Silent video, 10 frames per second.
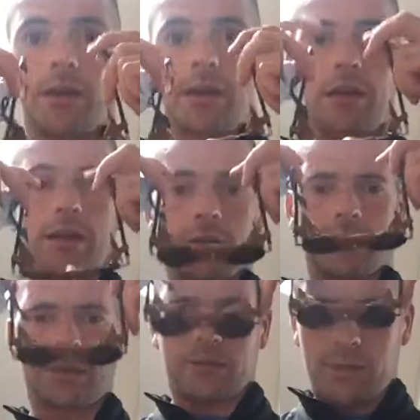and
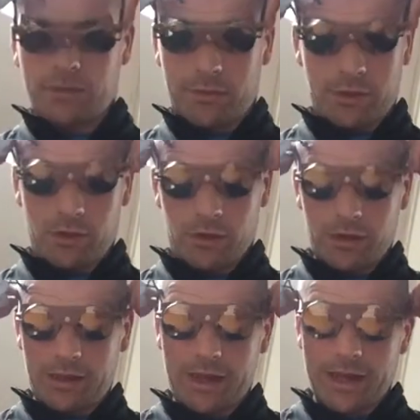they make me look
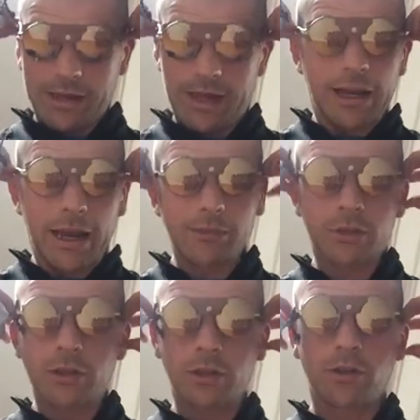like an
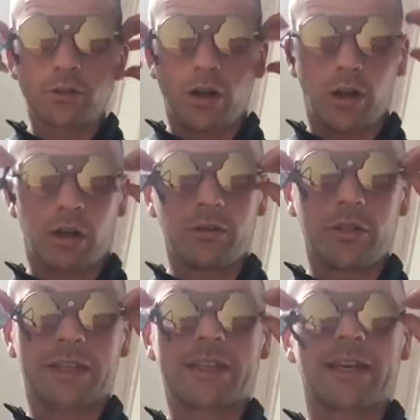absolute
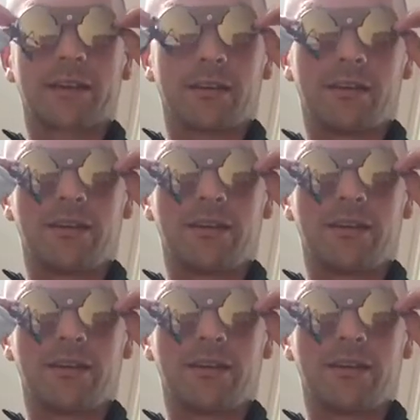lunatic.